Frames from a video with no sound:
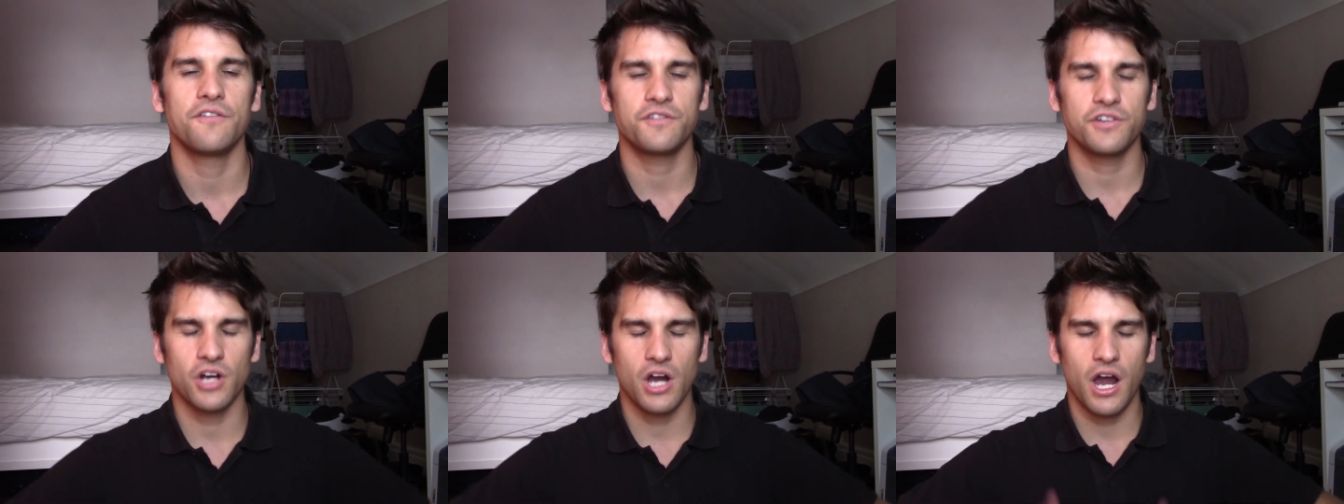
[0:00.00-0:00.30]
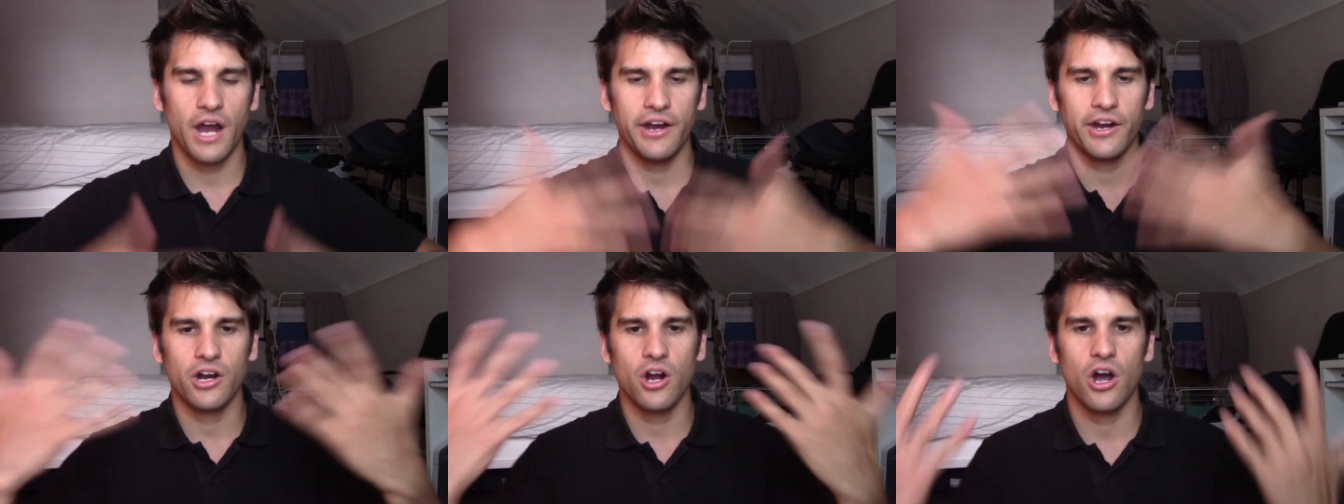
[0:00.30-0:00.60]
your
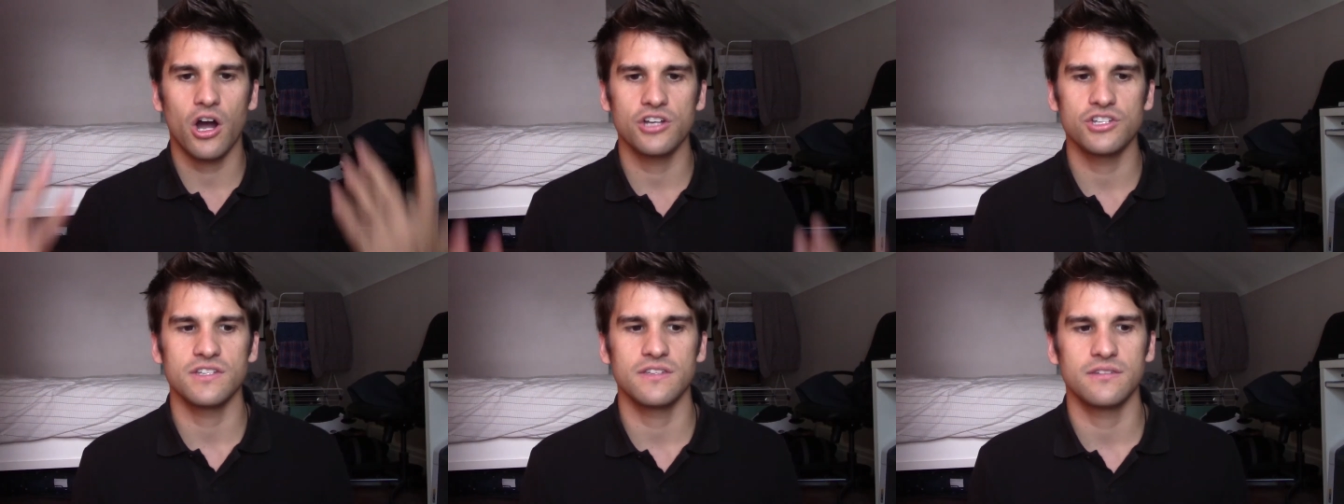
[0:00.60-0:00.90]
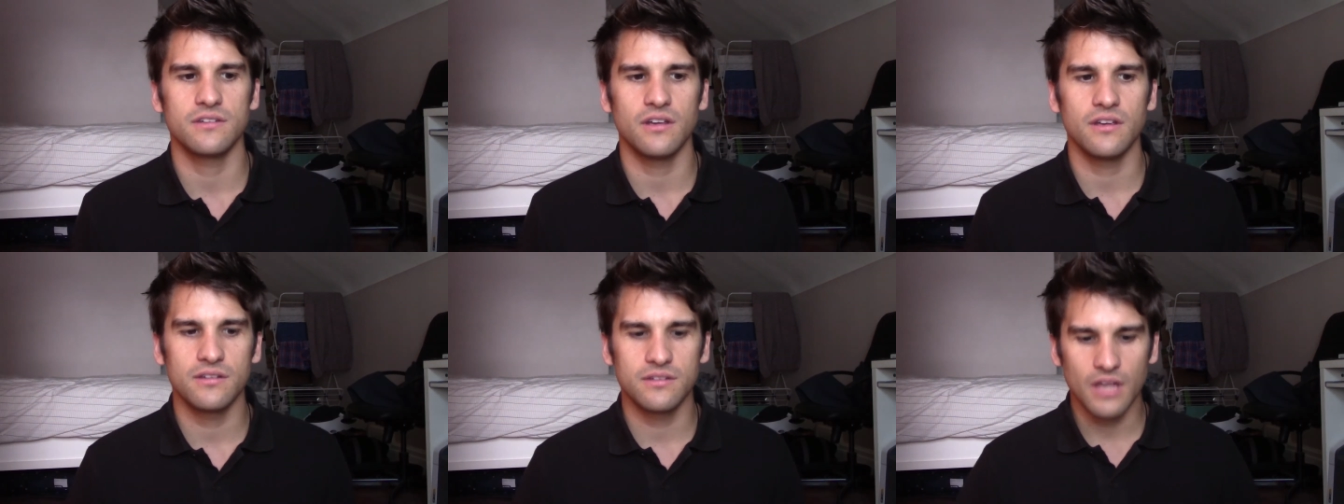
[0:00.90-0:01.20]
higher
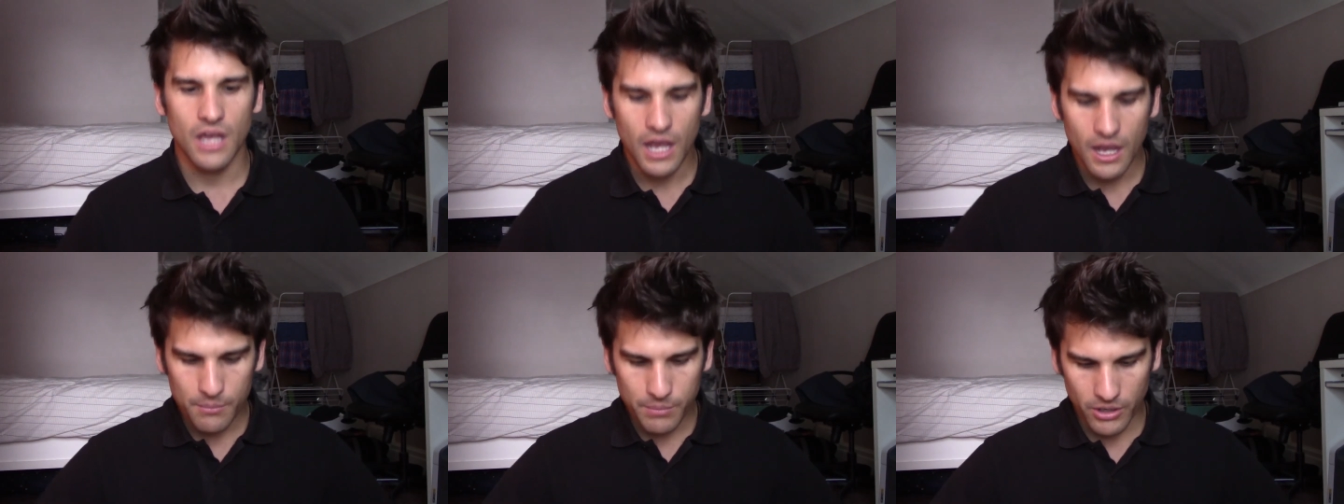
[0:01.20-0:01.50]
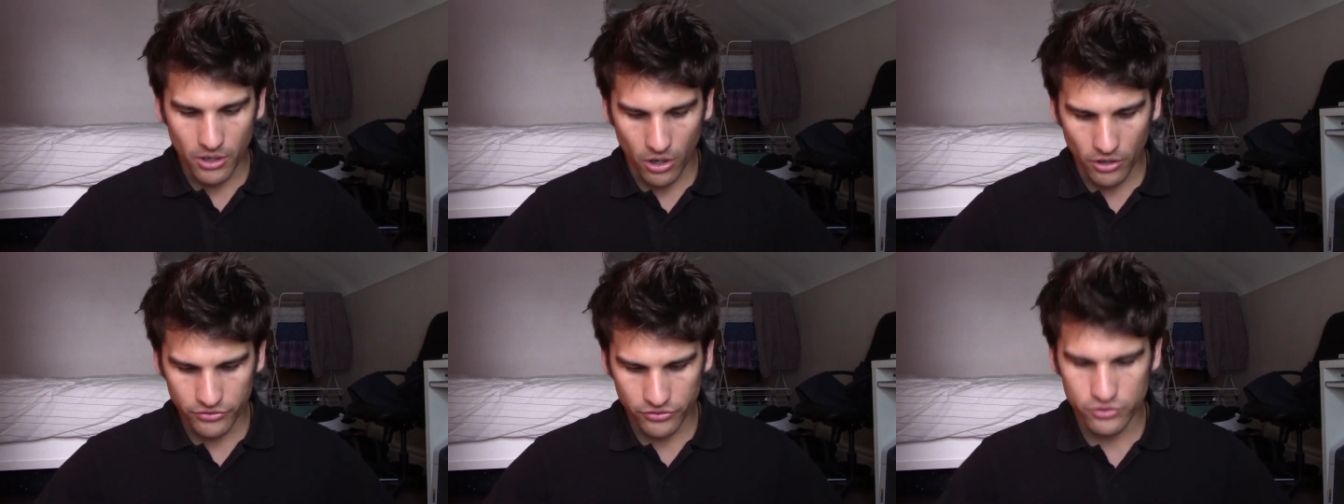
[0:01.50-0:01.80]
consciousness, but
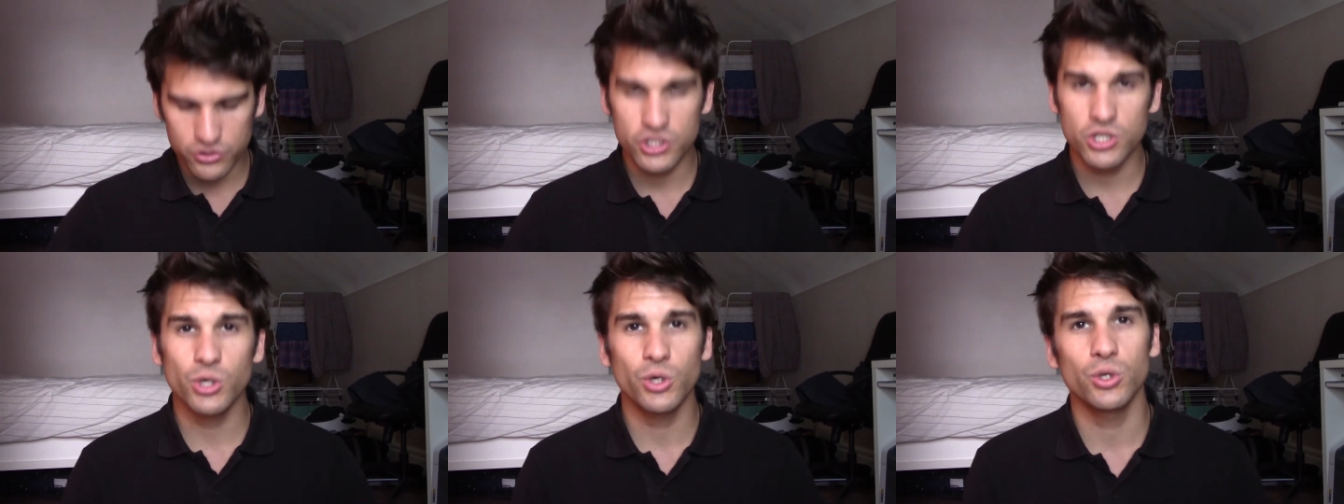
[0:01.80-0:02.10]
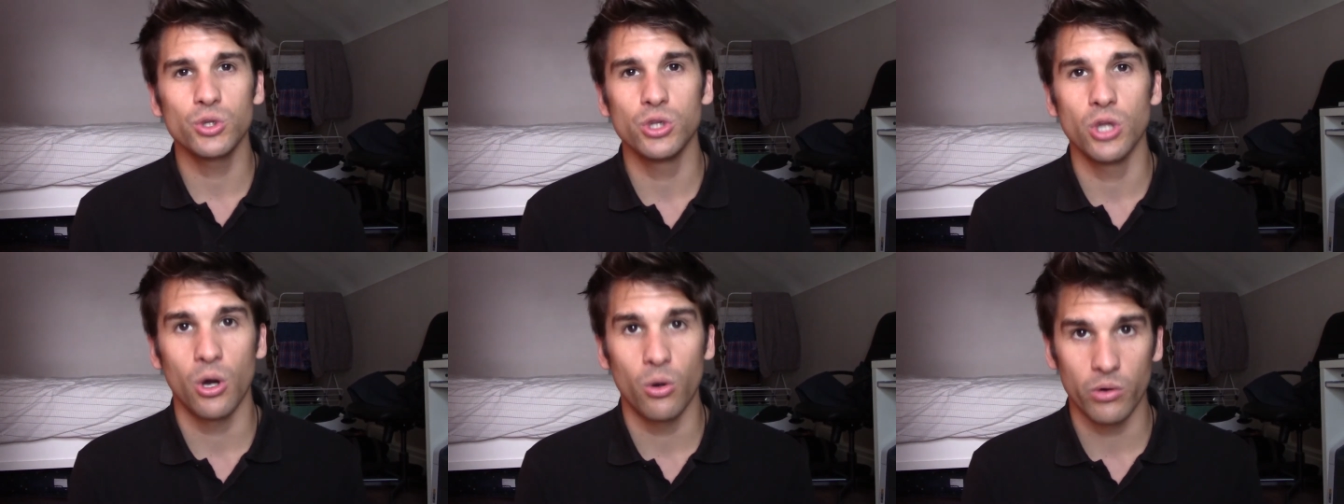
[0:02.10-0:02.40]
also to your
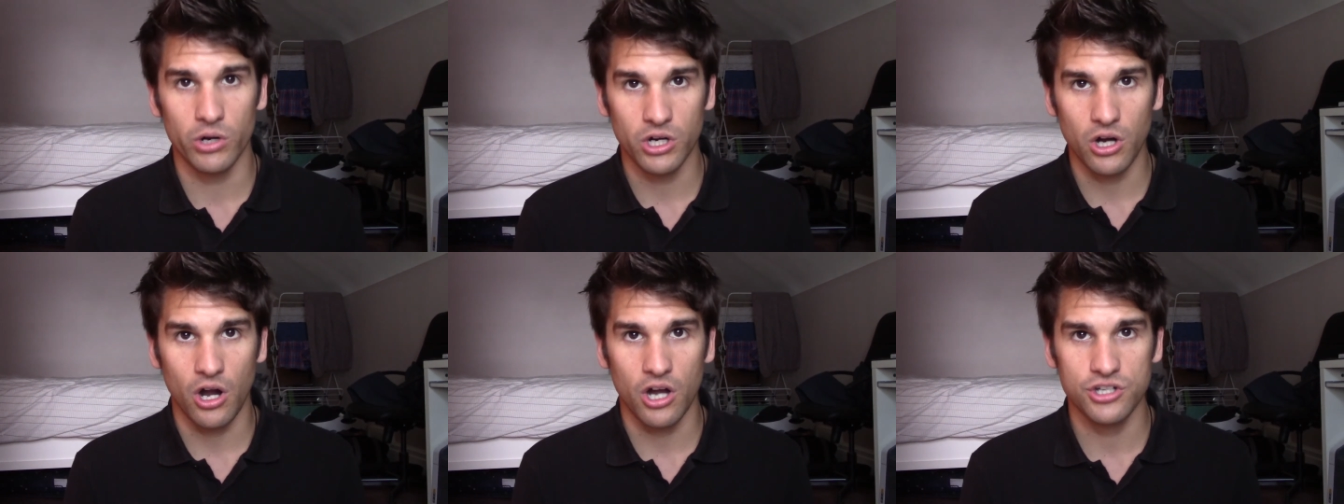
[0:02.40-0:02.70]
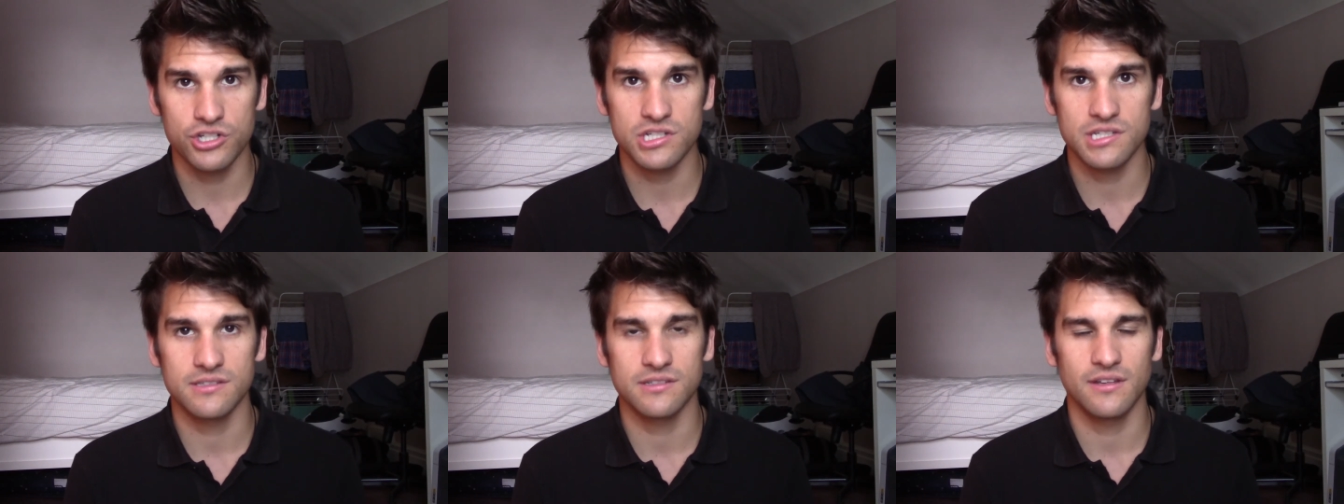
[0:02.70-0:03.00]
lower
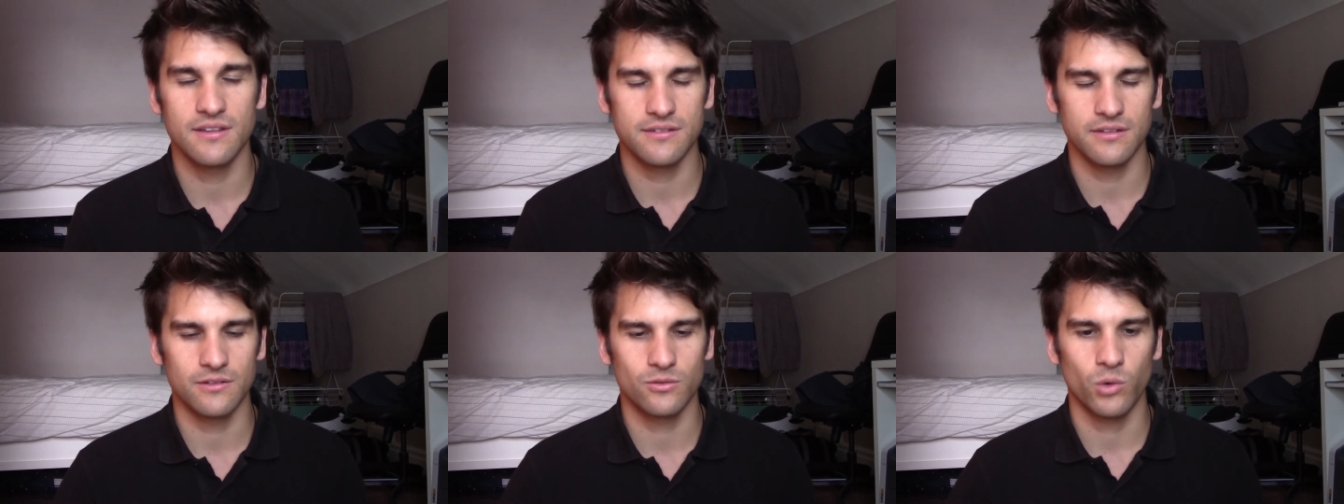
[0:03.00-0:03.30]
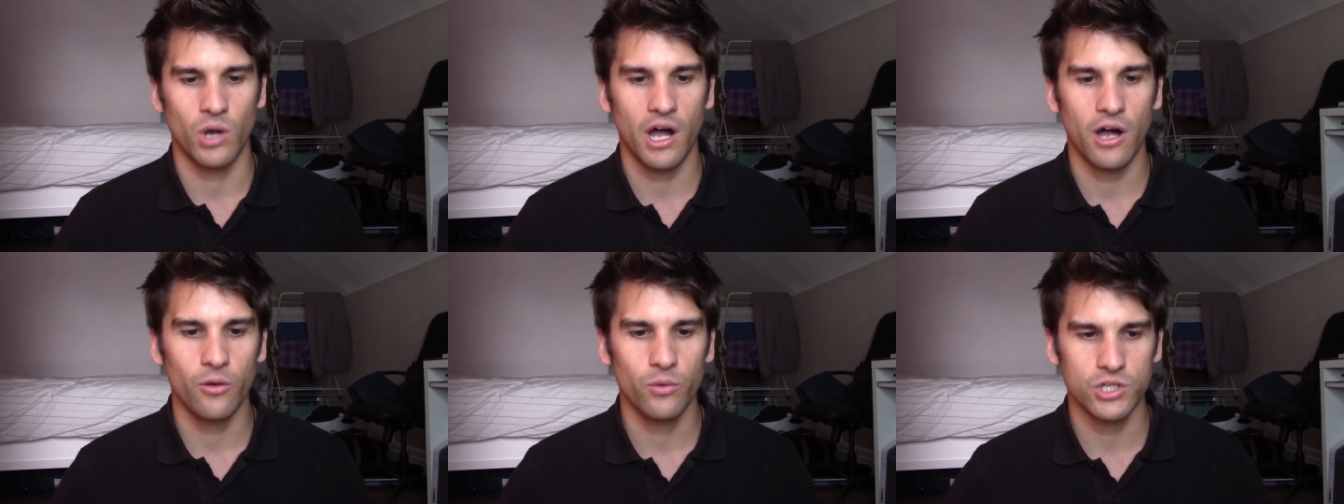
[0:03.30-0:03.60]
consciousness as well,